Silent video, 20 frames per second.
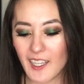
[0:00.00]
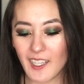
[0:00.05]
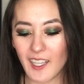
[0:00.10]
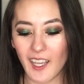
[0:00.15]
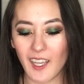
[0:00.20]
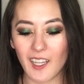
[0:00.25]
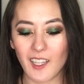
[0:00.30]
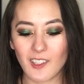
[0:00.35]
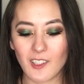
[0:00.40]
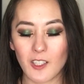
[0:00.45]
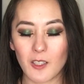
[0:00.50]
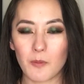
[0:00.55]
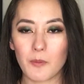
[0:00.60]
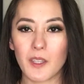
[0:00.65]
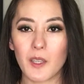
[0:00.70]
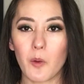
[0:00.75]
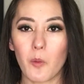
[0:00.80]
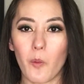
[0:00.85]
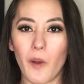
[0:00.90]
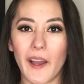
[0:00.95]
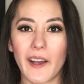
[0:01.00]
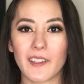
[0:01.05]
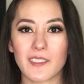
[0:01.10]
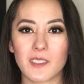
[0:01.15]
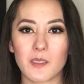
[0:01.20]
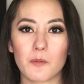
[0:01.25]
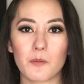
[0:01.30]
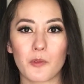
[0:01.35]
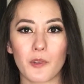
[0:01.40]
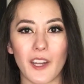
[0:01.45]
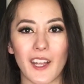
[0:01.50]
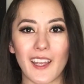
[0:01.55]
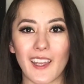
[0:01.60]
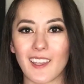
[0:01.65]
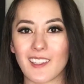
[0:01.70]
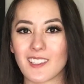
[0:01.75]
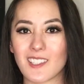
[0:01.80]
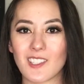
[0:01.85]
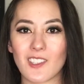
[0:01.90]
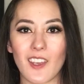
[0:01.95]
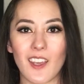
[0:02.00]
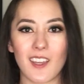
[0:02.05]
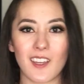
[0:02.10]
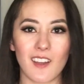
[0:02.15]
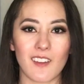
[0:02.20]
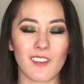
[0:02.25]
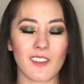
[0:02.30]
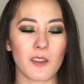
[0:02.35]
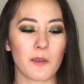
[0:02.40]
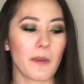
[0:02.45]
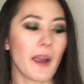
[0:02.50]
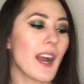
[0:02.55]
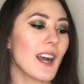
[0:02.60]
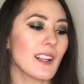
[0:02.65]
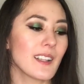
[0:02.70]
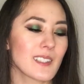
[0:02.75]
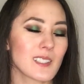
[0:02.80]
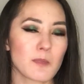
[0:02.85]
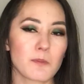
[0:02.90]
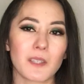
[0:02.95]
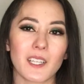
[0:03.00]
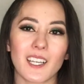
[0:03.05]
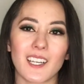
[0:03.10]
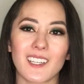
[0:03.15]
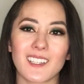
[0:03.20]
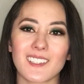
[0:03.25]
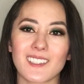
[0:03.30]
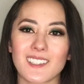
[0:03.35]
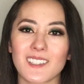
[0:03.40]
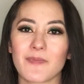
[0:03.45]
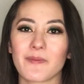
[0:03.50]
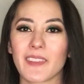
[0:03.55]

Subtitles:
and it took me a while to break into any of the other palettes because